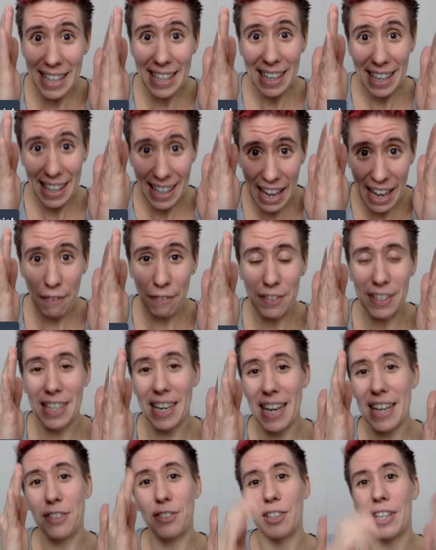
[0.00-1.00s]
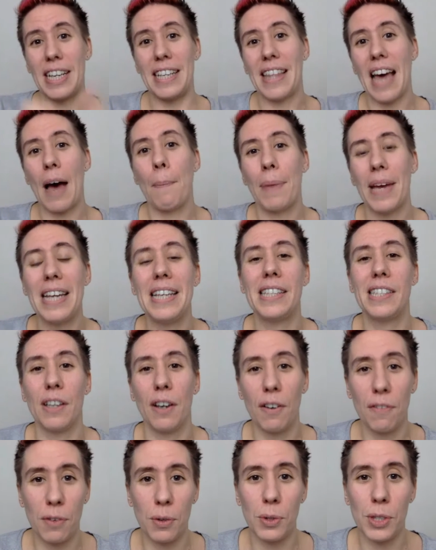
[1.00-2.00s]
lift literally that piece
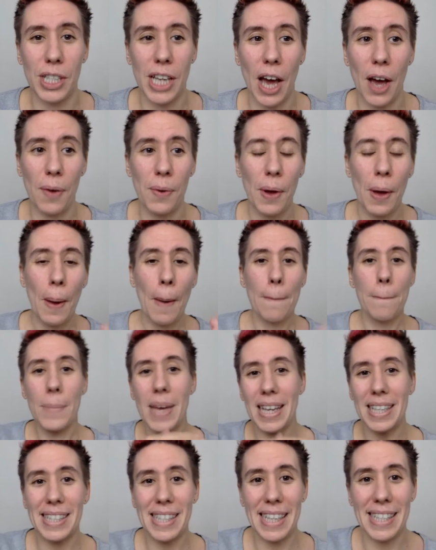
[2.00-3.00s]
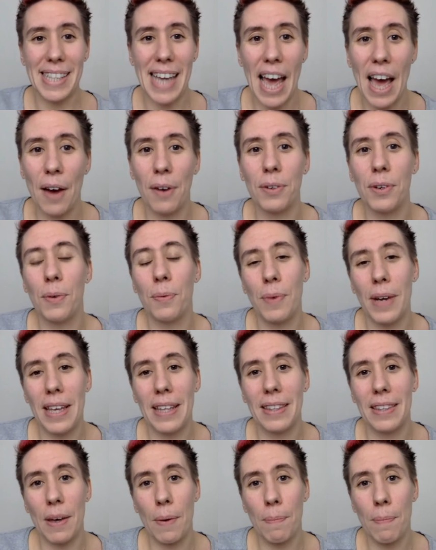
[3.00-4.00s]
of audio, mix it down
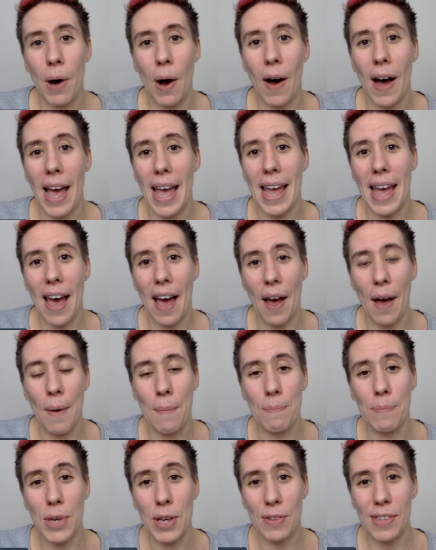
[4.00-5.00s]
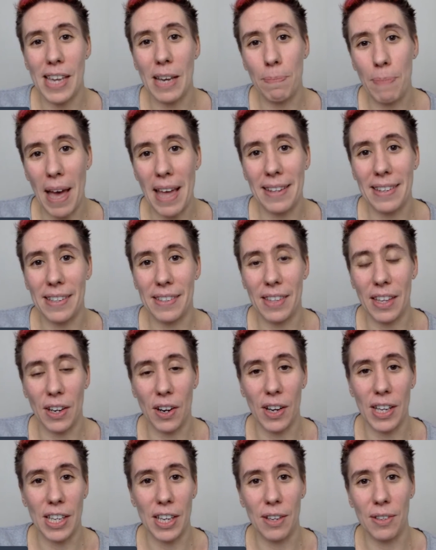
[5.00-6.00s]
with my music bed that
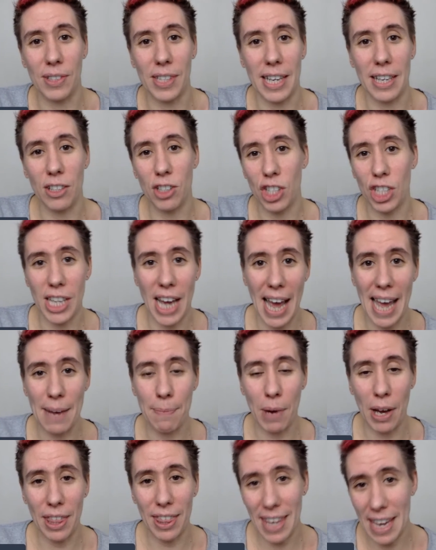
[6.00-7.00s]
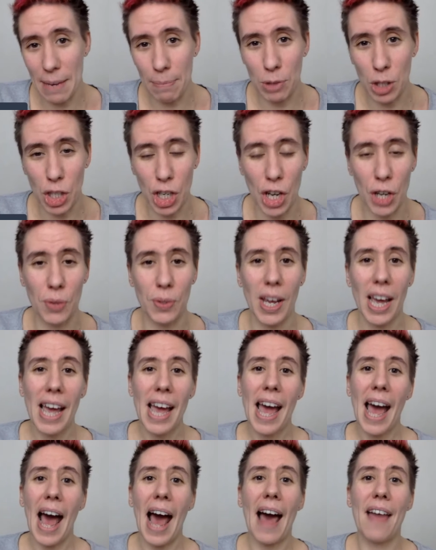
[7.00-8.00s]
I use each day, my theme tune,
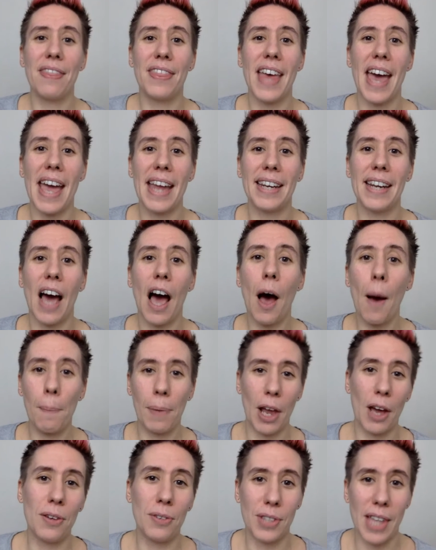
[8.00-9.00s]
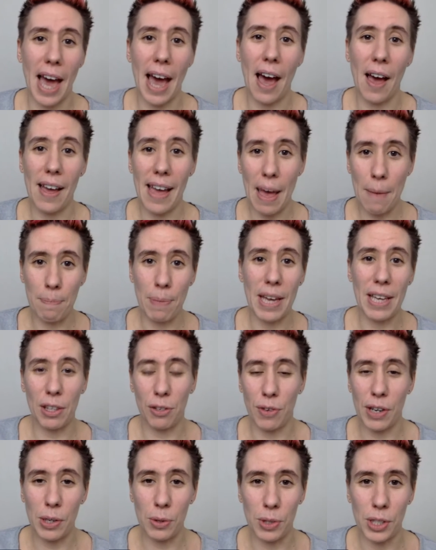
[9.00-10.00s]
and then upload that
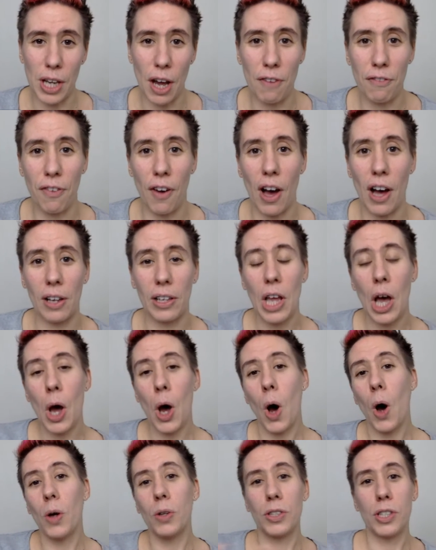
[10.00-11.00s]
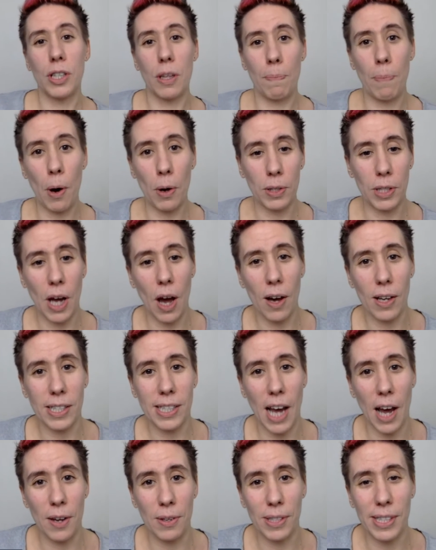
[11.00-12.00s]
MP3 audio file onto the podcast
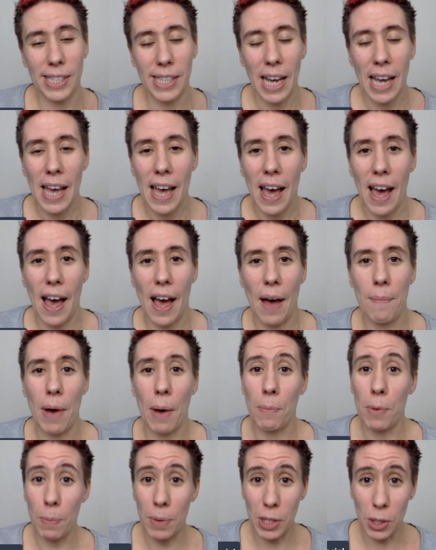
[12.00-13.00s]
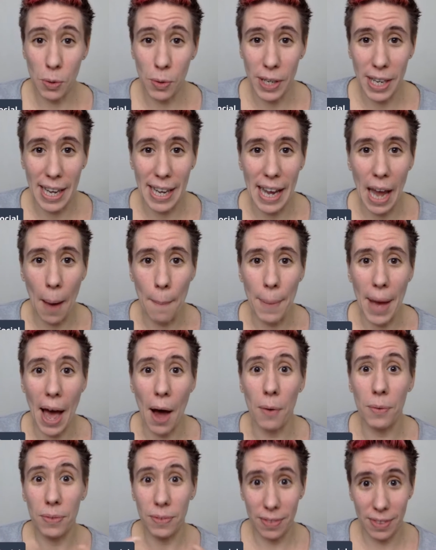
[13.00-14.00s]
host. And we'll be talking
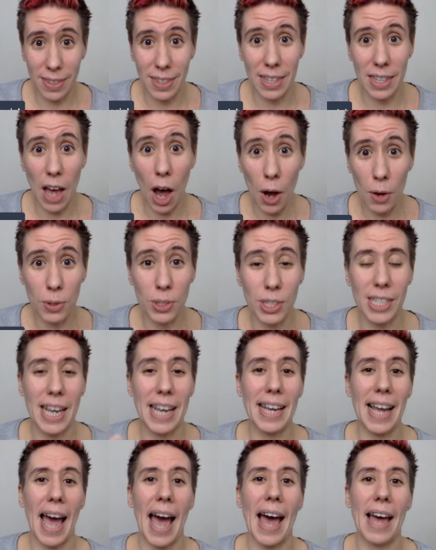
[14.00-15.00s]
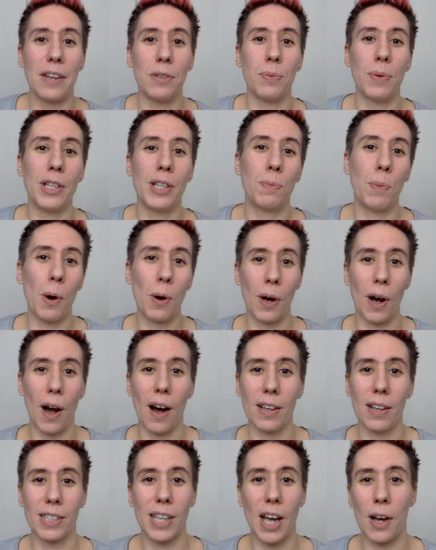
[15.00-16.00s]
about hosting and which
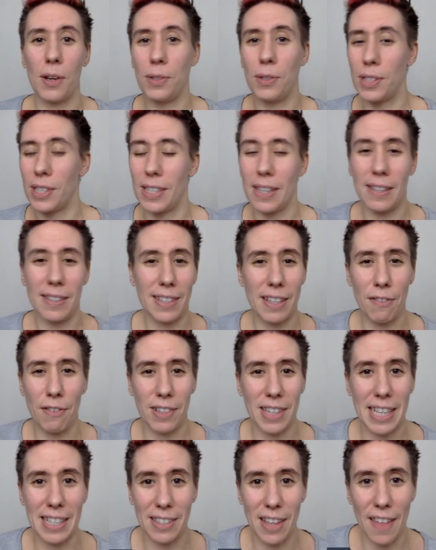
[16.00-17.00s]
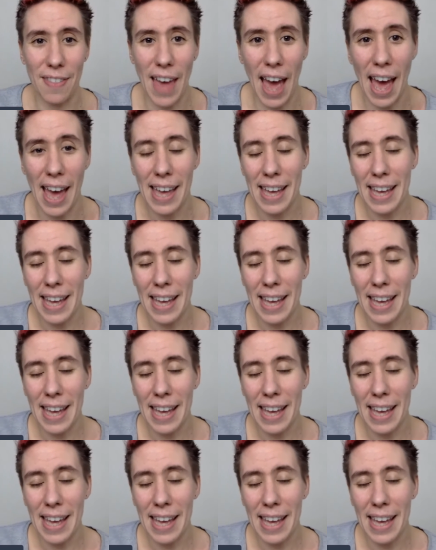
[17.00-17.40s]
podcast hosts and different things like that